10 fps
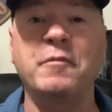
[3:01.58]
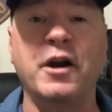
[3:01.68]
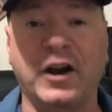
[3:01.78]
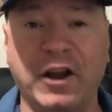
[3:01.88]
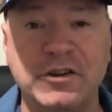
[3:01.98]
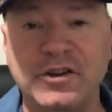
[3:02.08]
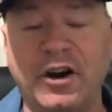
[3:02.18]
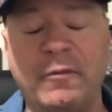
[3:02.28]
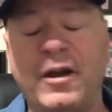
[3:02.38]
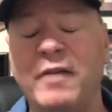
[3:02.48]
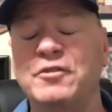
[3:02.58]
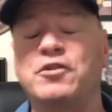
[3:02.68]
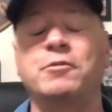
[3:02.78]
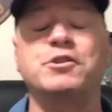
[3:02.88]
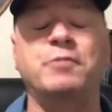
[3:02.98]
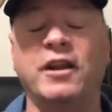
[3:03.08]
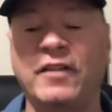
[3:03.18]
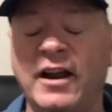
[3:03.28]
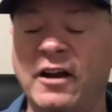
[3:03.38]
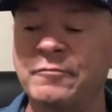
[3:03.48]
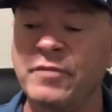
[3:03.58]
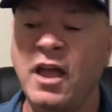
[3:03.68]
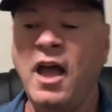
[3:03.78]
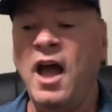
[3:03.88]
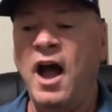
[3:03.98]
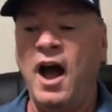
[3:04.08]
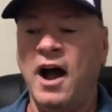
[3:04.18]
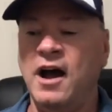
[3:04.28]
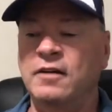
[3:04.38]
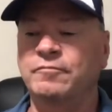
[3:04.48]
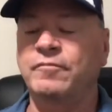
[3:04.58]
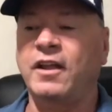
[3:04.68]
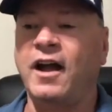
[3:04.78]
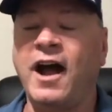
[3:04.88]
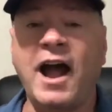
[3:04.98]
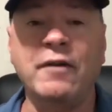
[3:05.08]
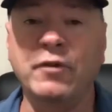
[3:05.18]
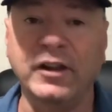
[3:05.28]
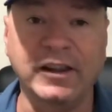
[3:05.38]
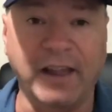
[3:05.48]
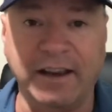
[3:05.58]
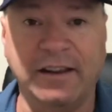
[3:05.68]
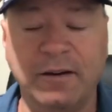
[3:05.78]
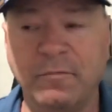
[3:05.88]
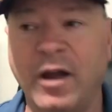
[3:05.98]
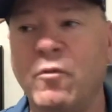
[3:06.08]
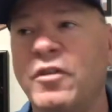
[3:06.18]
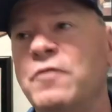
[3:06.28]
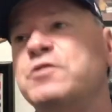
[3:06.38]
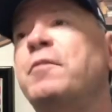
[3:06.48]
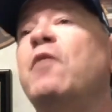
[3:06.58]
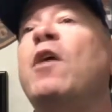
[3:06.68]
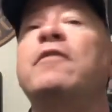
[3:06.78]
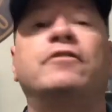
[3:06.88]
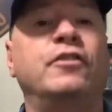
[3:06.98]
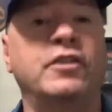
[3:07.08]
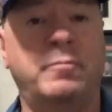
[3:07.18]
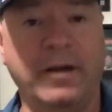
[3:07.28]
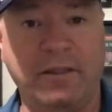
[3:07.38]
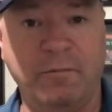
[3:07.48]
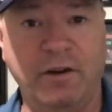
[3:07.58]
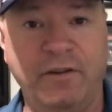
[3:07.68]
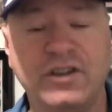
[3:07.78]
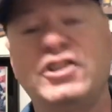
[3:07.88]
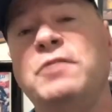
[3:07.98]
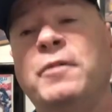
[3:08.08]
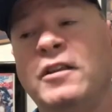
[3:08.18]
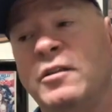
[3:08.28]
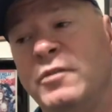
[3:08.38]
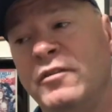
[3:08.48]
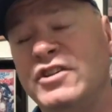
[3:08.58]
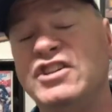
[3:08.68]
America. Sorry, I'm having trouble spitting that out. I really liked it. It was my wife's turn to pick the movie. She picked the movie.